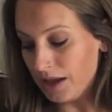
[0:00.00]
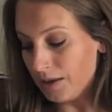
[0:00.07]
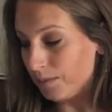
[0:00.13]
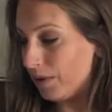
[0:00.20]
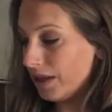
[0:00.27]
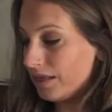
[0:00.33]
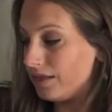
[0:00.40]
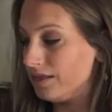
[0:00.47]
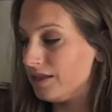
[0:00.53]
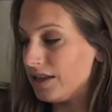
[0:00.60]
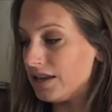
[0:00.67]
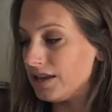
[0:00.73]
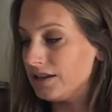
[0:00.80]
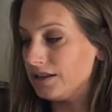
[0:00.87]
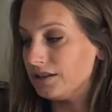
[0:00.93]
But
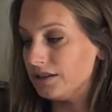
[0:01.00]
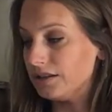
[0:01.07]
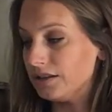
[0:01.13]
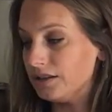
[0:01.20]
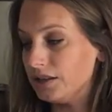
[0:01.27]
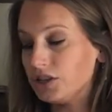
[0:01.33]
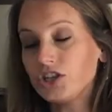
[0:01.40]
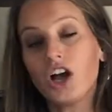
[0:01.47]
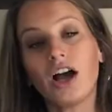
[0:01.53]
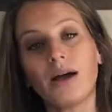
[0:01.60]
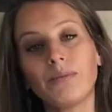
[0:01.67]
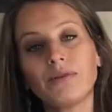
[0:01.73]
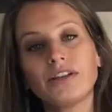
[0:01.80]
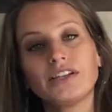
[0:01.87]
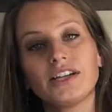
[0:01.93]
the
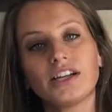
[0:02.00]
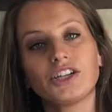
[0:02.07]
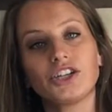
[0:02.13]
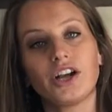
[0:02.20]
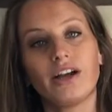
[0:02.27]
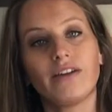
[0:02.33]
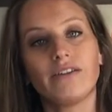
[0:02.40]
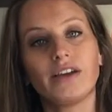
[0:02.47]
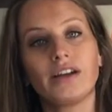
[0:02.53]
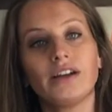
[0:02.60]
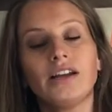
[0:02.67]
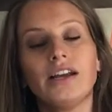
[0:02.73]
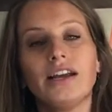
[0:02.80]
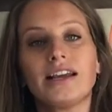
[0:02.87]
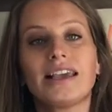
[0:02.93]
top of the Dutch
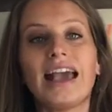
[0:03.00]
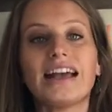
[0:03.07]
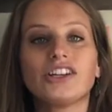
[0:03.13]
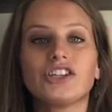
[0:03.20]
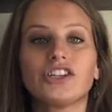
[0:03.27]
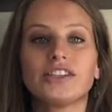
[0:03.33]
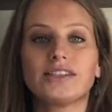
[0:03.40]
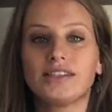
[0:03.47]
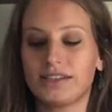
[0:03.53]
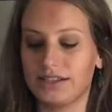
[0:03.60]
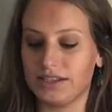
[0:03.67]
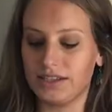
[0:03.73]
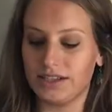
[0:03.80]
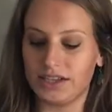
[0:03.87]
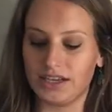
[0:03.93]
oven catches the
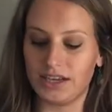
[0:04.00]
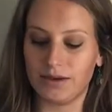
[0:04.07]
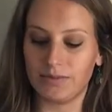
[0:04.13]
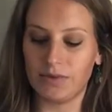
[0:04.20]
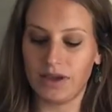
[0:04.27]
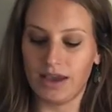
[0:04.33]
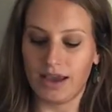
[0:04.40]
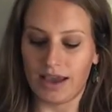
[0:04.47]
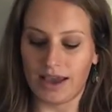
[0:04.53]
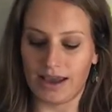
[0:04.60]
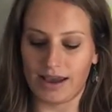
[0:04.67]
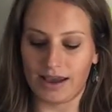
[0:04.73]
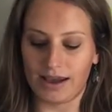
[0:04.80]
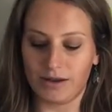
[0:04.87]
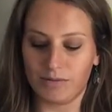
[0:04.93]
steam
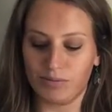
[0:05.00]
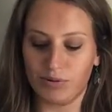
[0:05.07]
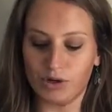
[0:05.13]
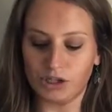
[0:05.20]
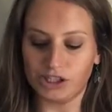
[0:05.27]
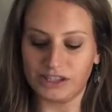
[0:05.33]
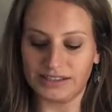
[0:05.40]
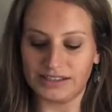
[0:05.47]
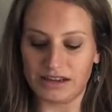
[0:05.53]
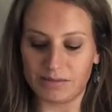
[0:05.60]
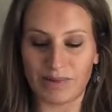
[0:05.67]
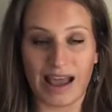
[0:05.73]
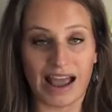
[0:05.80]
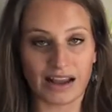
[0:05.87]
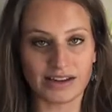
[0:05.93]
and pushes it
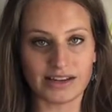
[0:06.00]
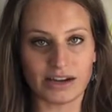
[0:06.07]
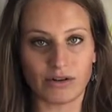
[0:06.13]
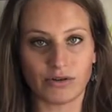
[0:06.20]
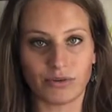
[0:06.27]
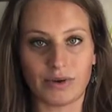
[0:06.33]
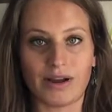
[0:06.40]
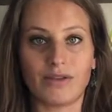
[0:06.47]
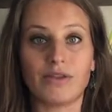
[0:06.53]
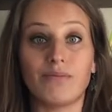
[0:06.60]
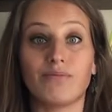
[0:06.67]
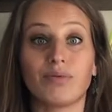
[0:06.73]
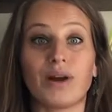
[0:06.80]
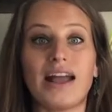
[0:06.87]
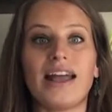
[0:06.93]
back down around the
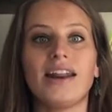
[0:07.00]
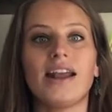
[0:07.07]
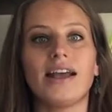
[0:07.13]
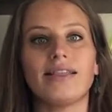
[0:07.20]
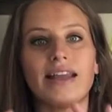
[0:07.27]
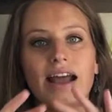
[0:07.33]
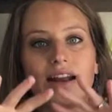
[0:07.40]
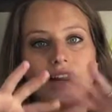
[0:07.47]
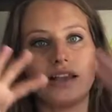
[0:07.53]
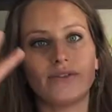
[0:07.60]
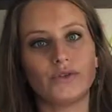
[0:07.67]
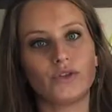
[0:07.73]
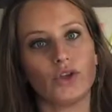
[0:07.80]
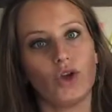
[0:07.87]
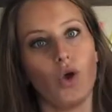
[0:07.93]
bread, and that
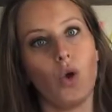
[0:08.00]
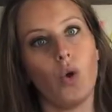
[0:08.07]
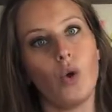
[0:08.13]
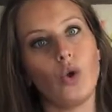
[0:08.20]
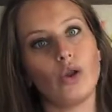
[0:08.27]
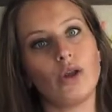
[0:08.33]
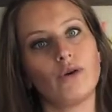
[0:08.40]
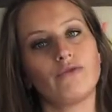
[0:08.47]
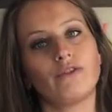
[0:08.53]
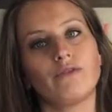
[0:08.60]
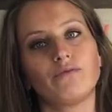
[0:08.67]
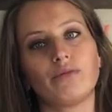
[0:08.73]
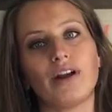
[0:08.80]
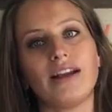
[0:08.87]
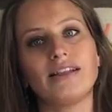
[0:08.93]
gives the whole loaf of
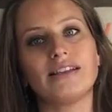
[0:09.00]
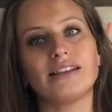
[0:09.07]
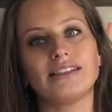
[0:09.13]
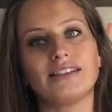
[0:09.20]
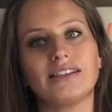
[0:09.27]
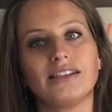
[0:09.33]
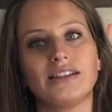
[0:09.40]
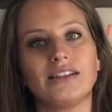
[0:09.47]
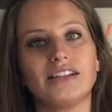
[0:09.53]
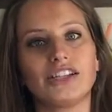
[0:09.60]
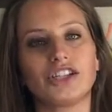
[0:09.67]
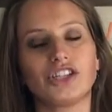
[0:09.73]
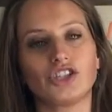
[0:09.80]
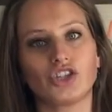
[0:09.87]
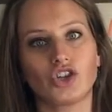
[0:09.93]
bread this
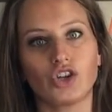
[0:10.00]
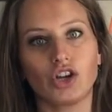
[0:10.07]
delicious